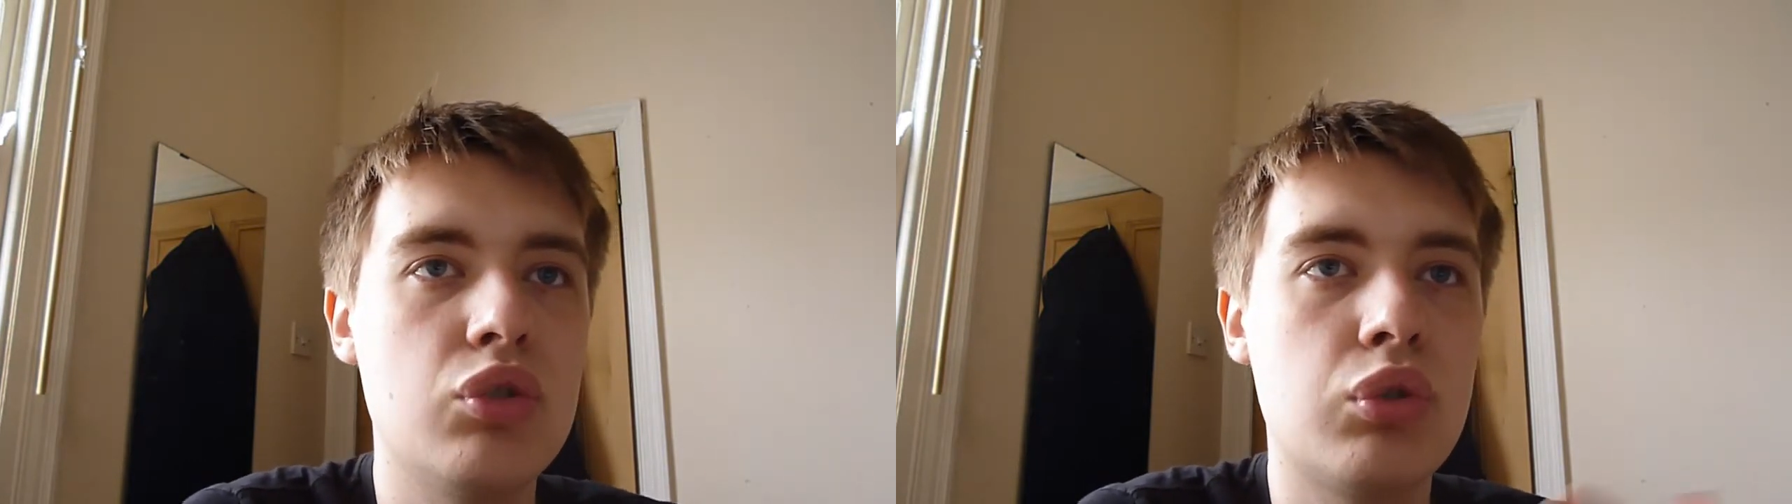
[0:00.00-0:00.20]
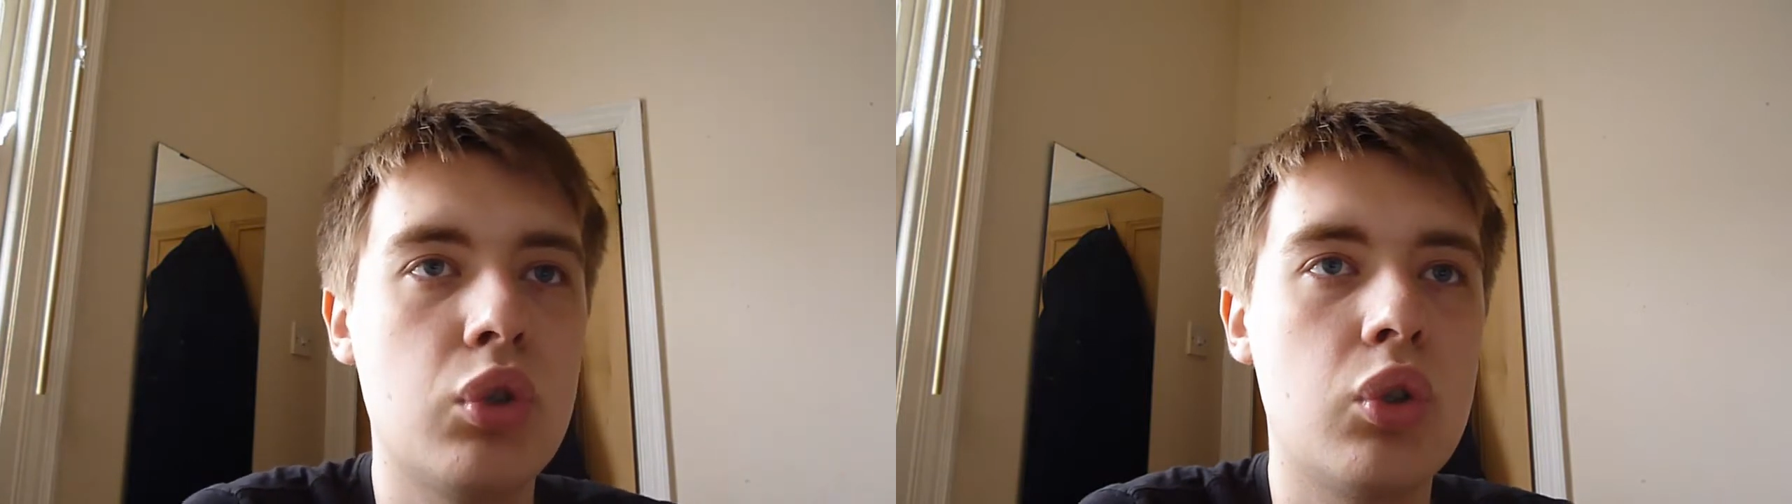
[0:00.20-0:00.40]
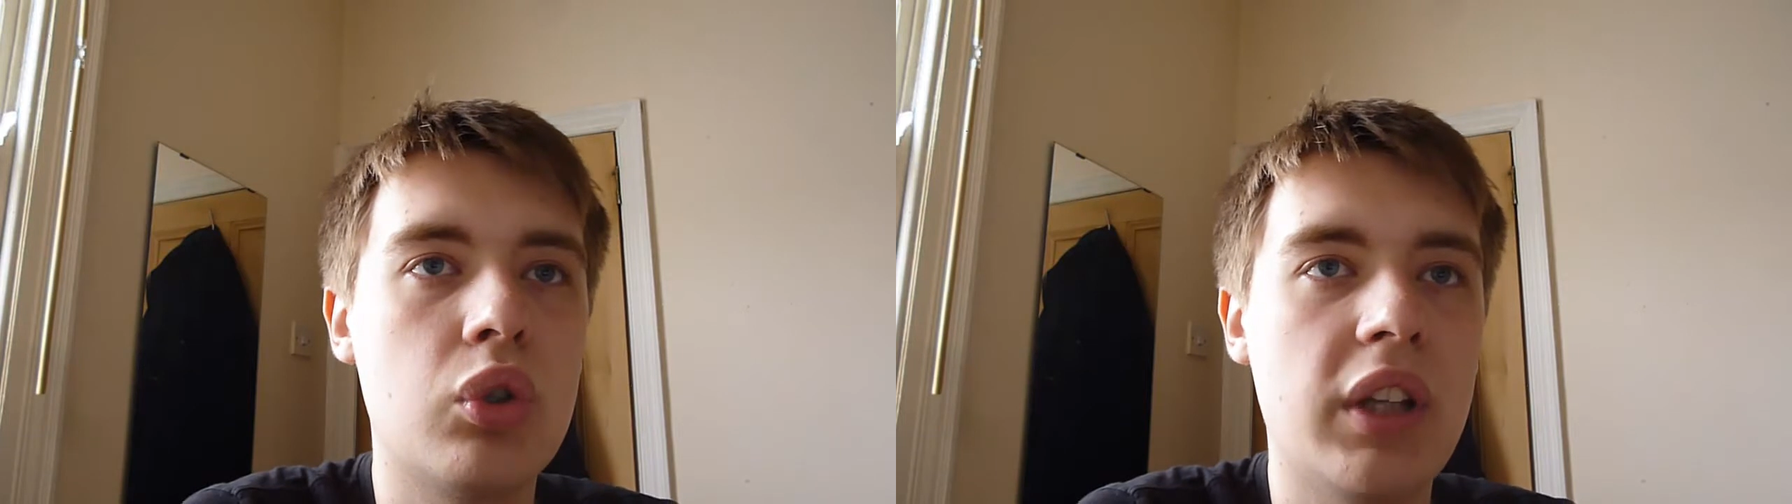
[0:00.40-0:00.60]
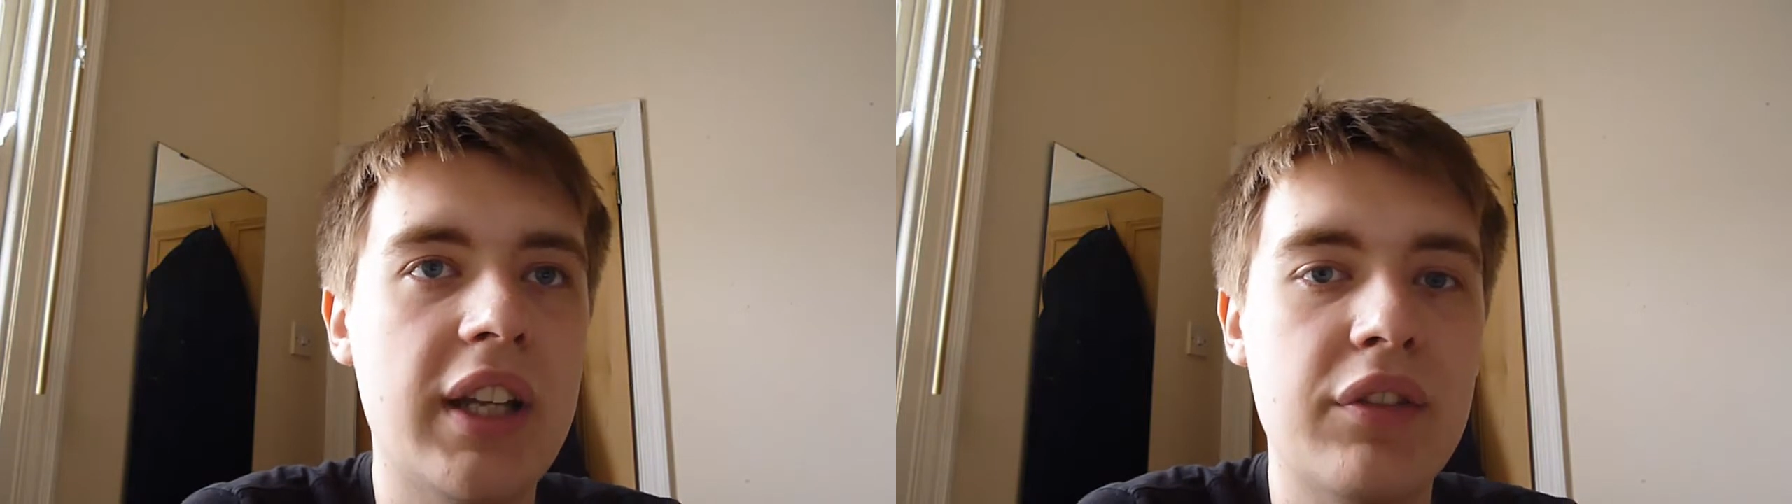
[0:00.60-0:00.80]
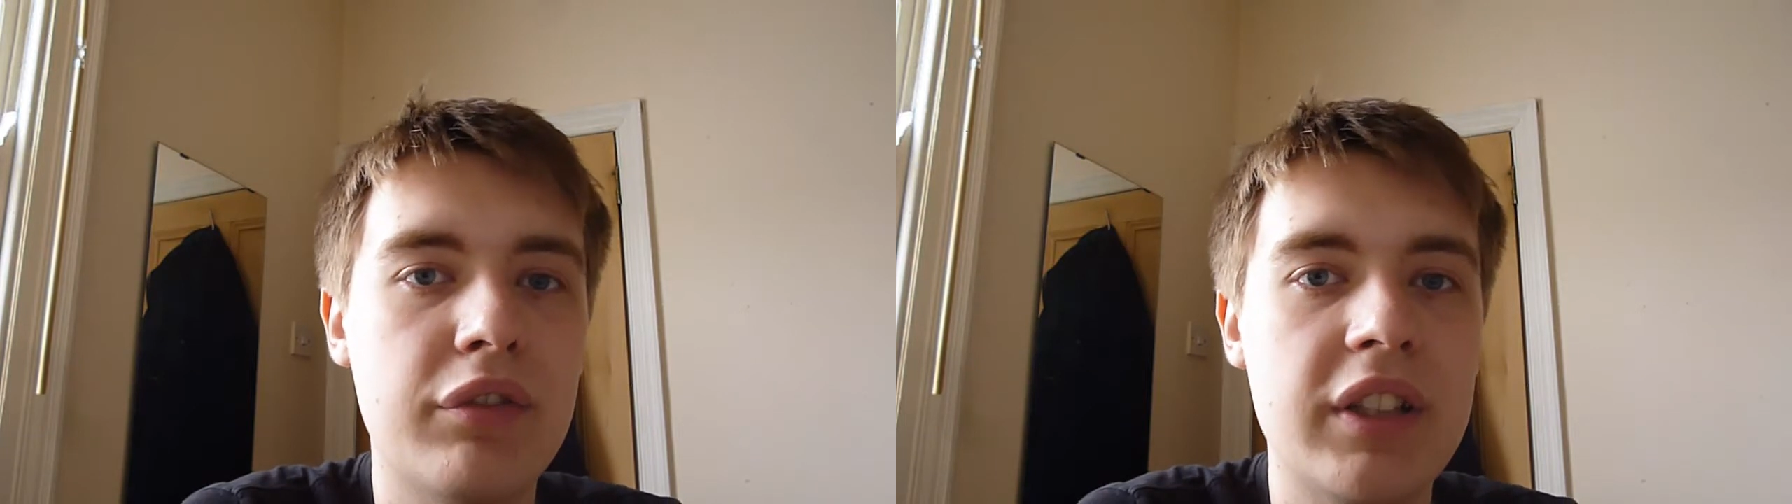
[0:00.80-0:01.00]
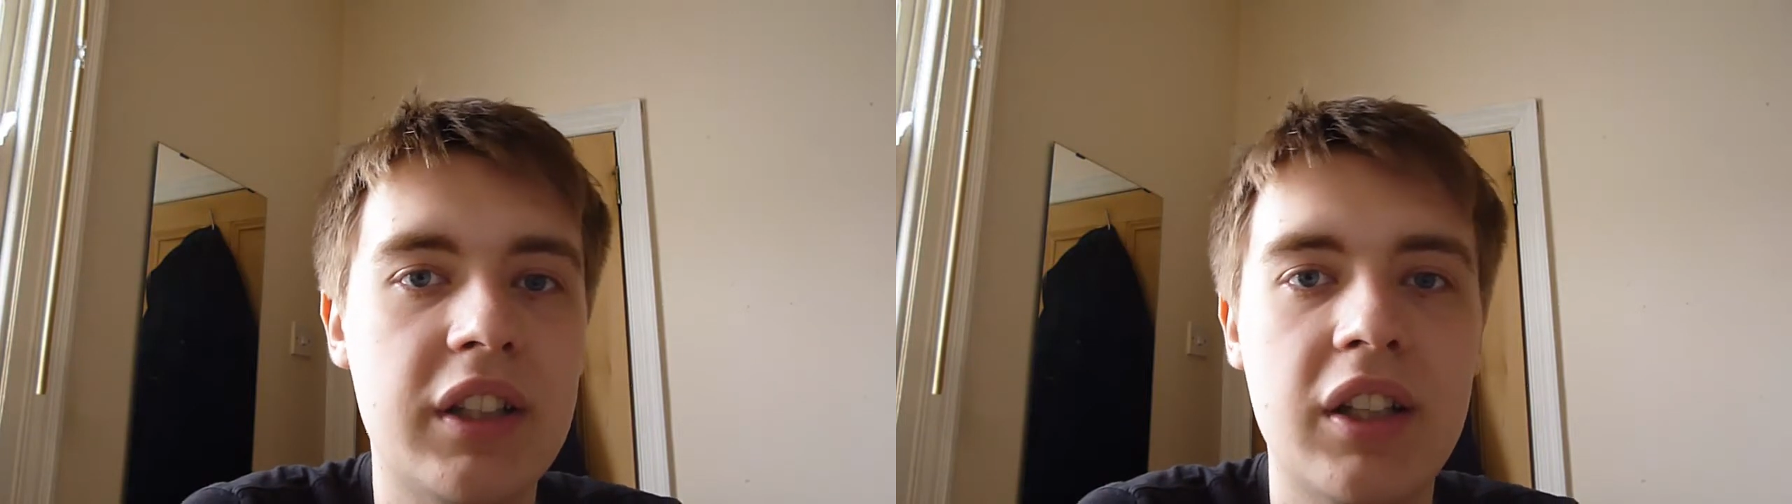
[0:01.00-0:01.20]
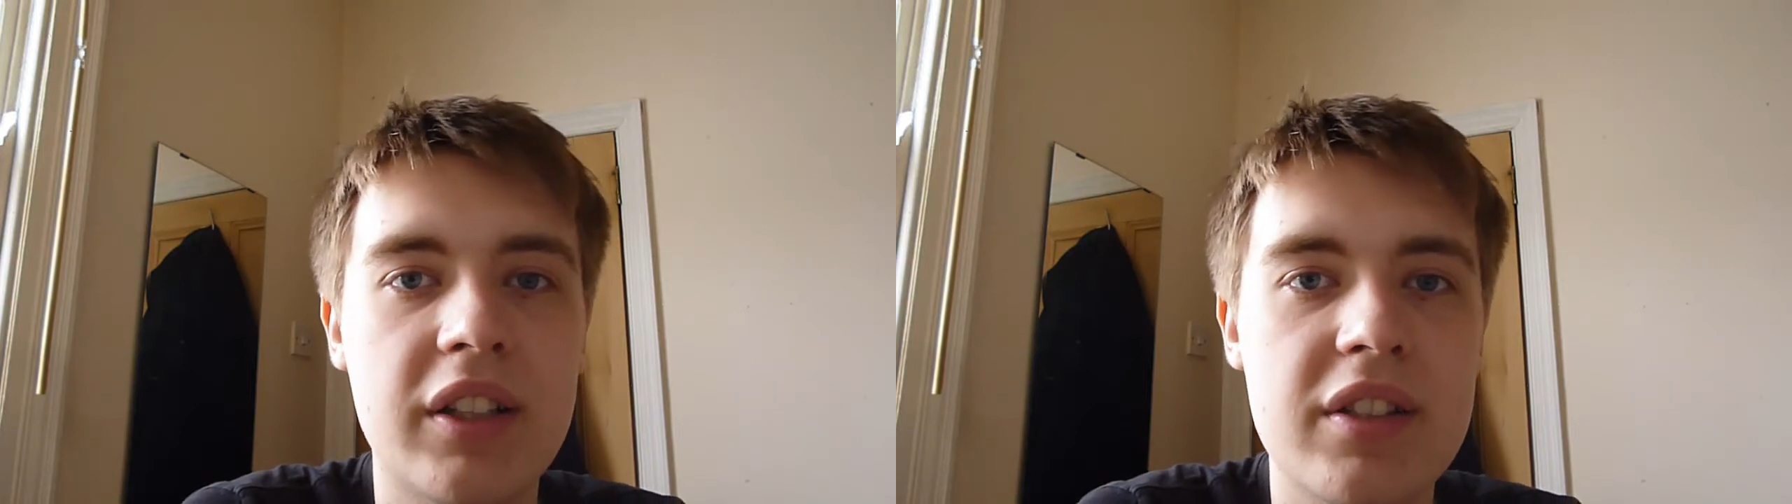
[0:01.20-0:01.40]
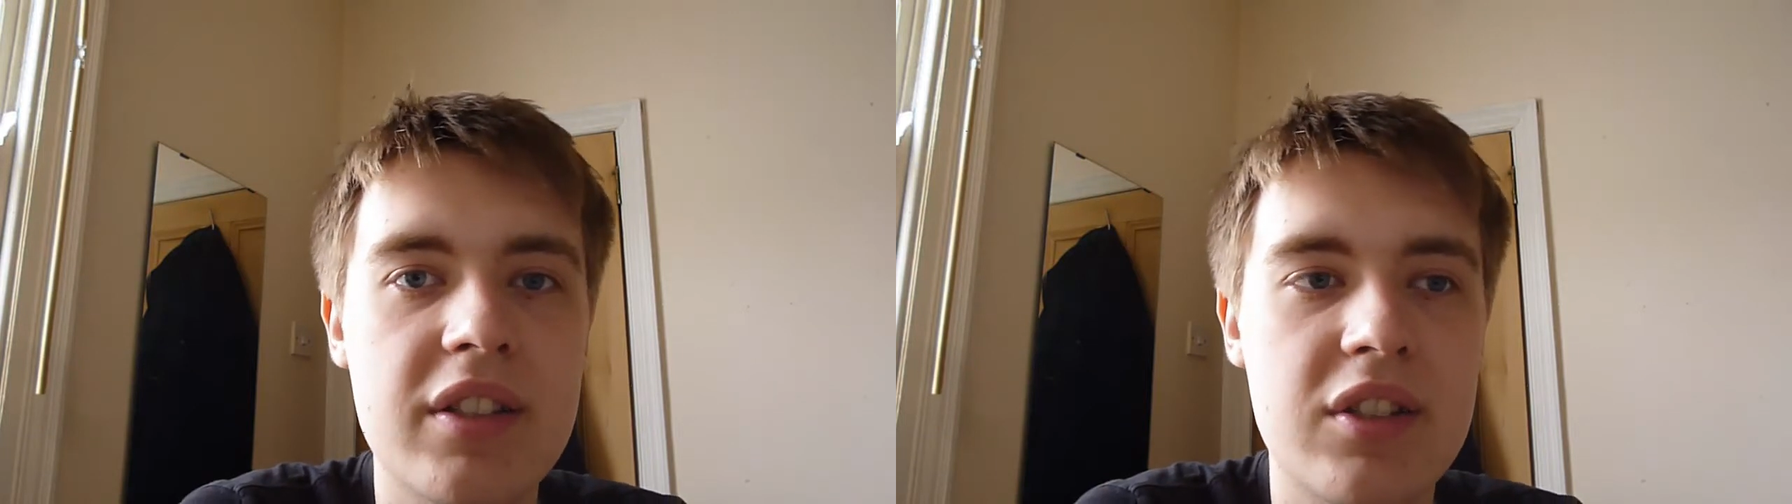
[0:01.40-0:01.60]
draw like 3 cards.